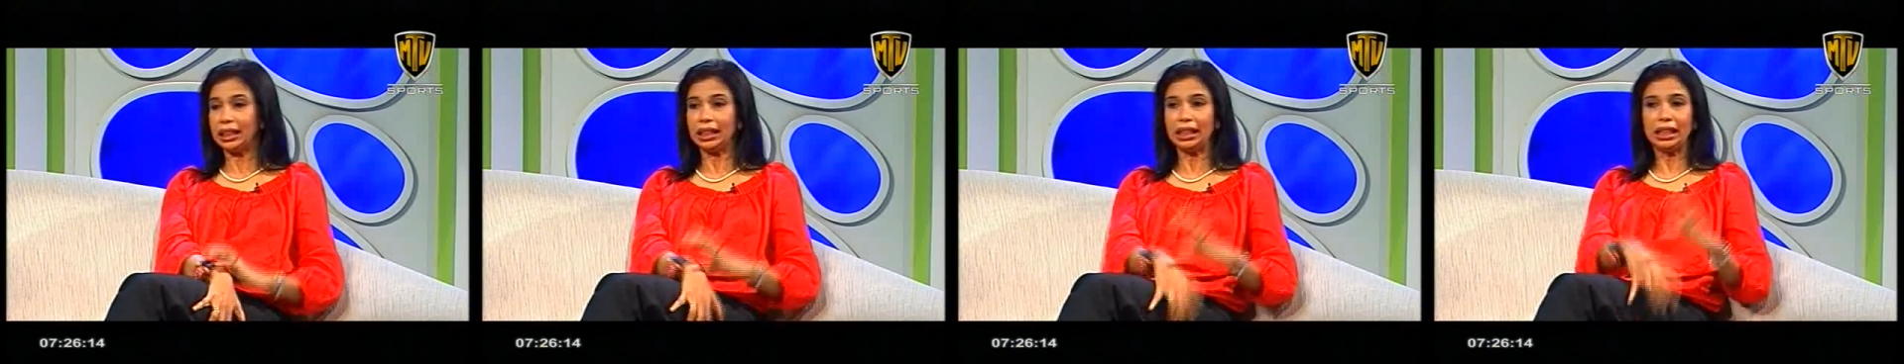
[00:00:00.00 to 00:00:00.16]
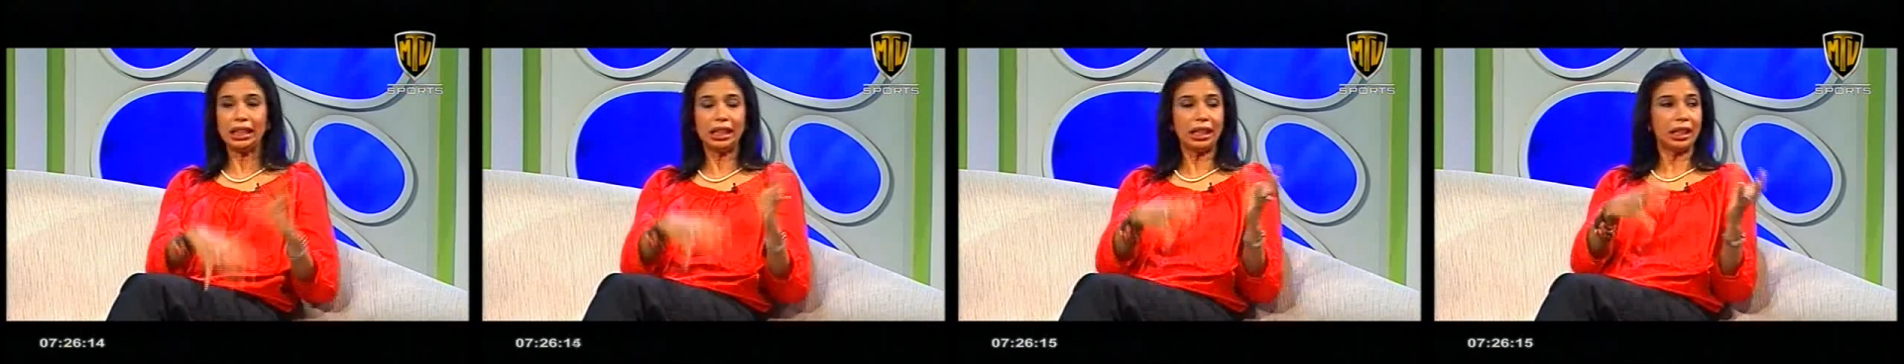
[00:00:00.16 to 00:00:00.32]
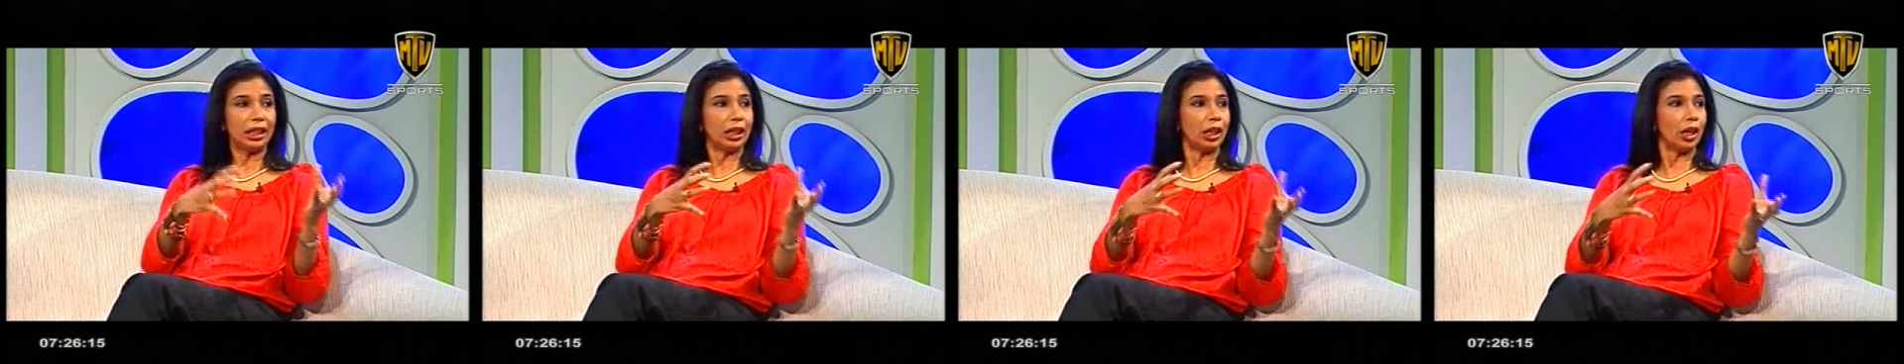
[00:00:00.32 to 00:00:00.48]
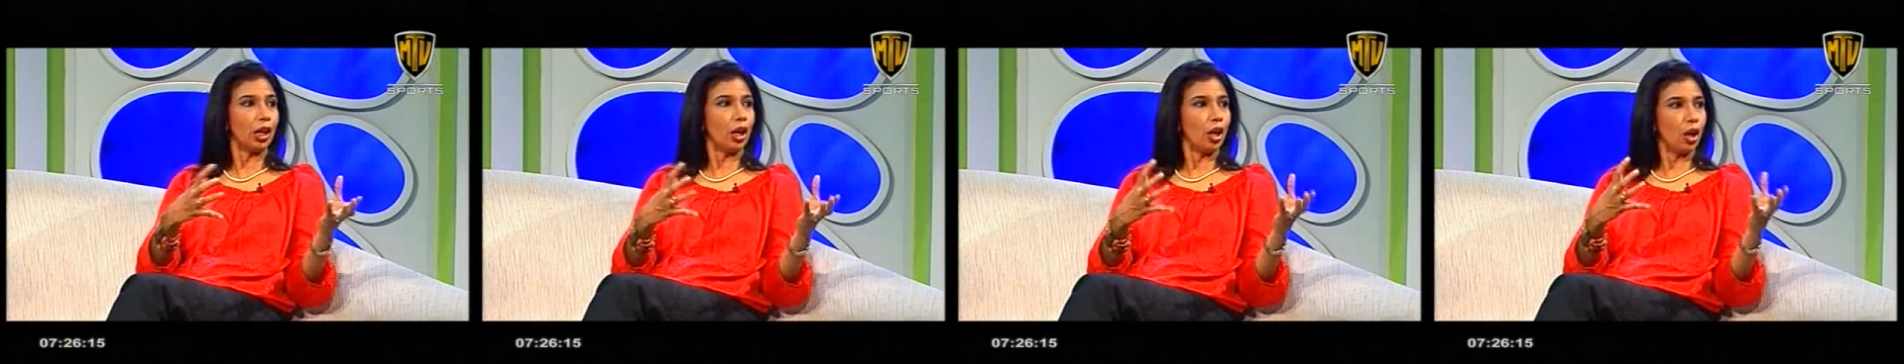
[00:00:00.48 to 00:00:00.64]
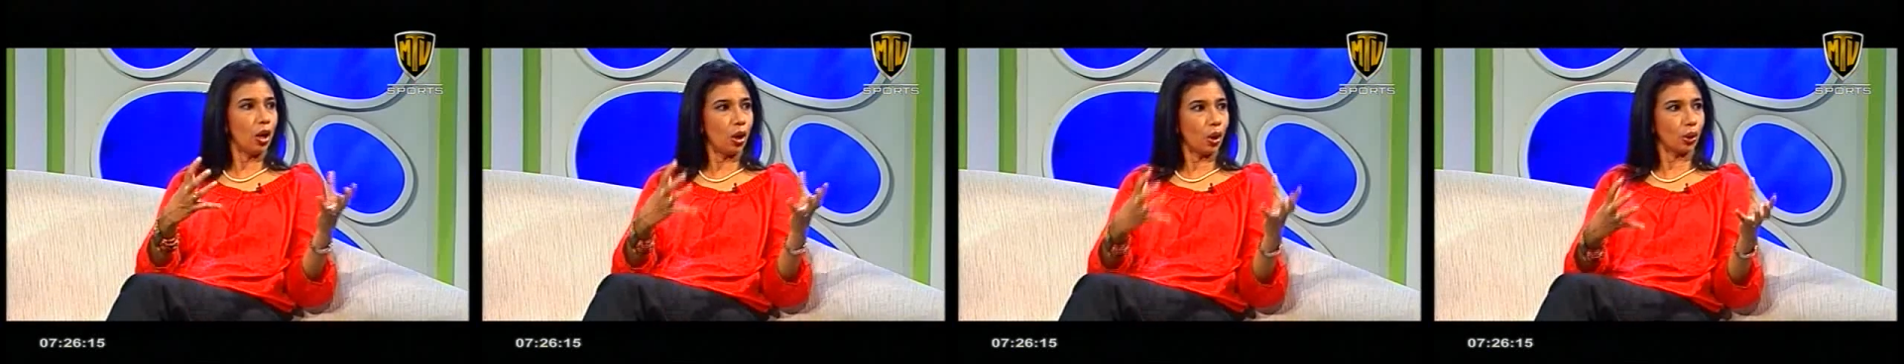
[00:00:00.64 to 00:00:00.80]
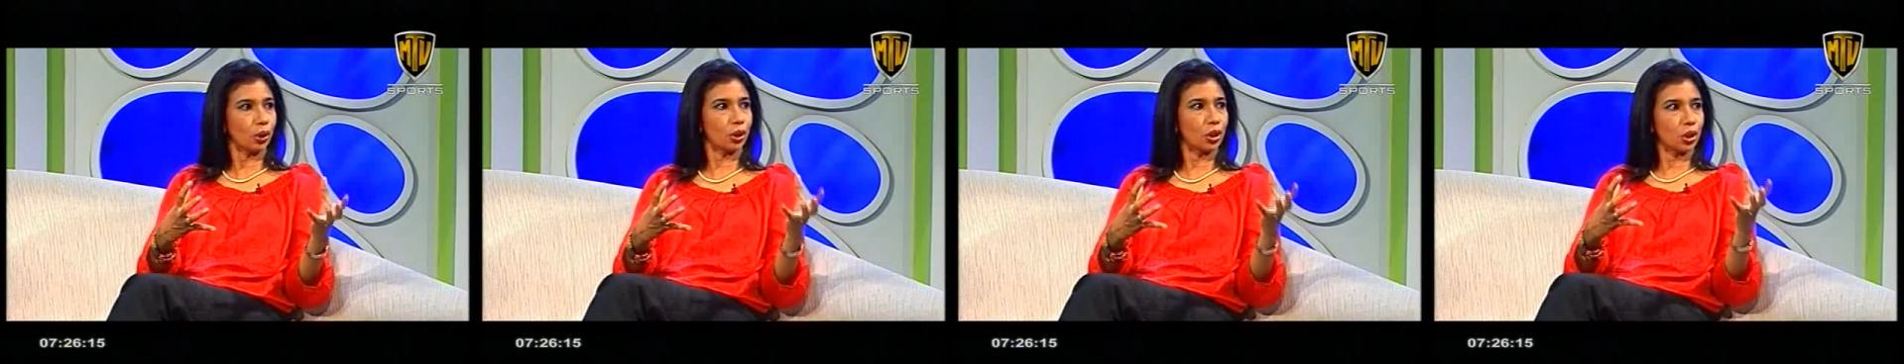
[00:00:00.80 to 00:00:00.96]
eat
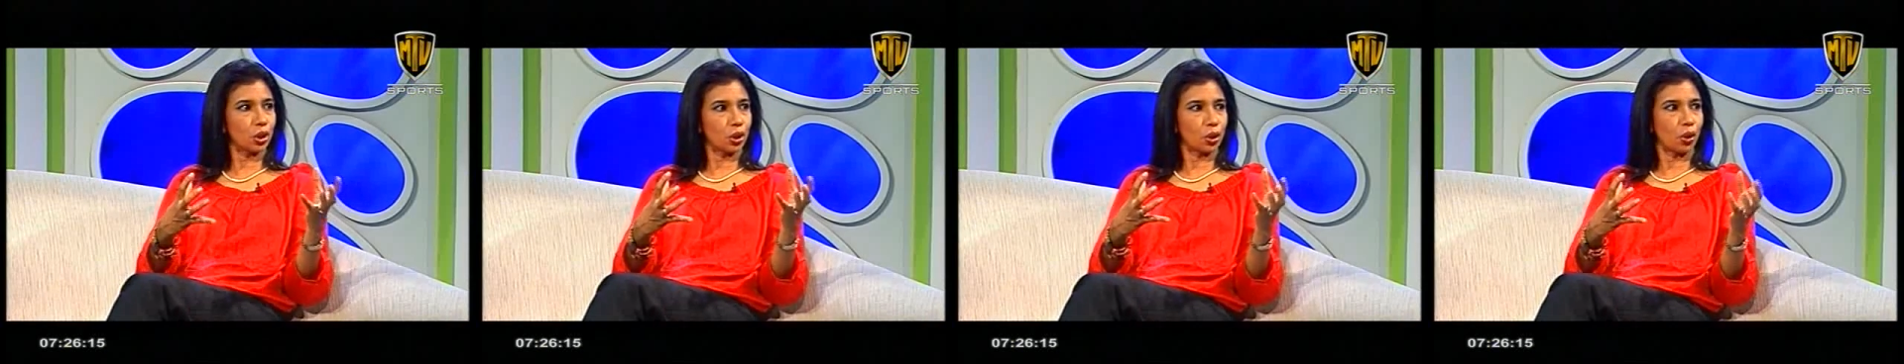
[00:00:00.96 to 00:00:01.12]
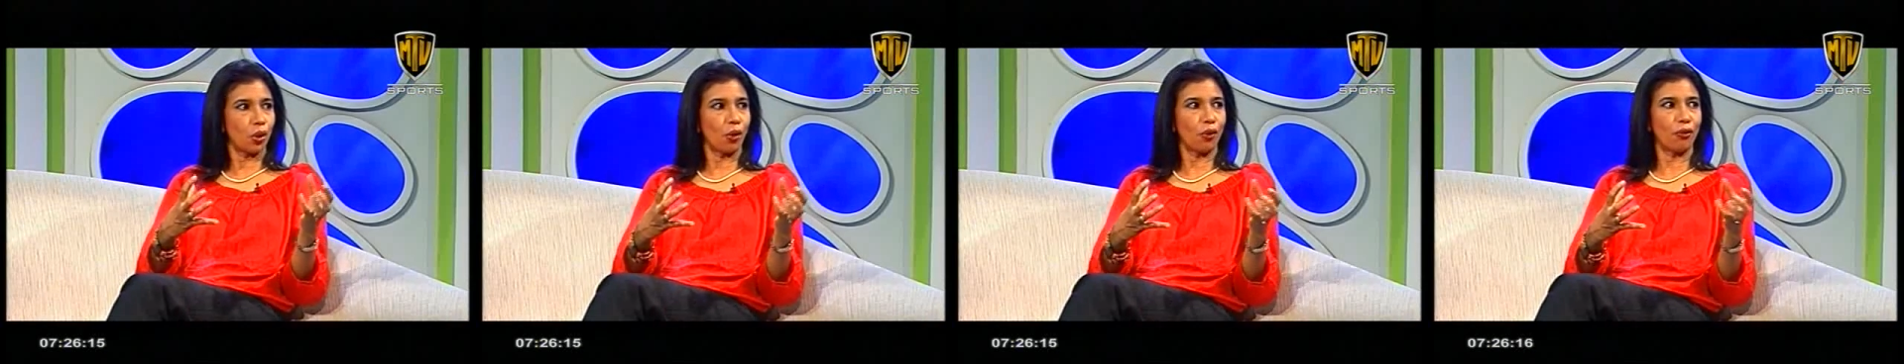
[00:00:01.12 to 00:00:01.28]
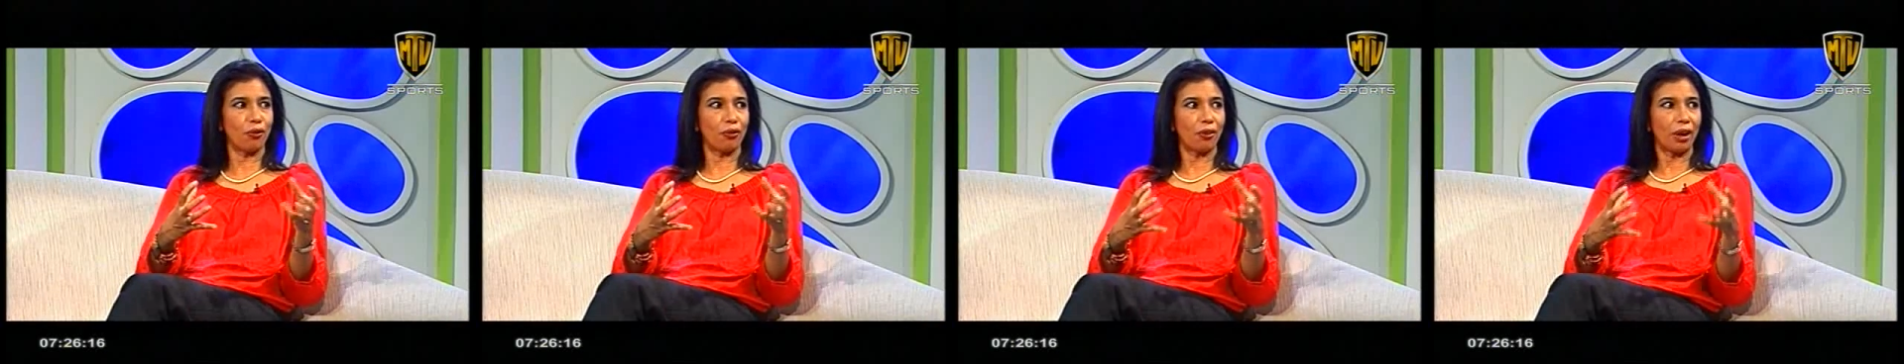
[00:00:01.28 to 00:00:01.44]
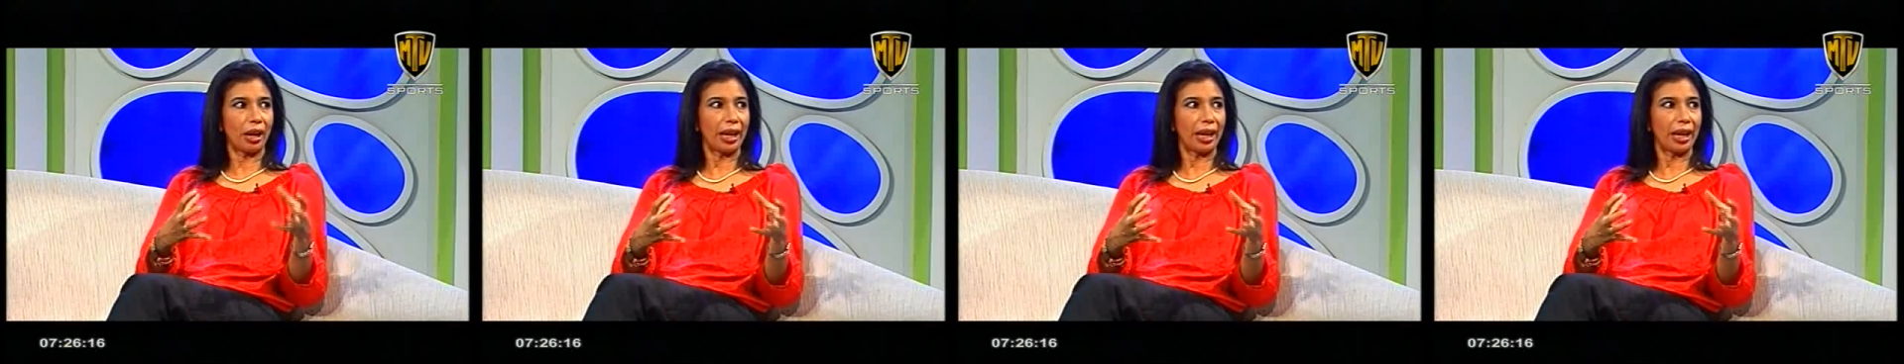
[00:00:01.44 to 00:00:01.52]
lots of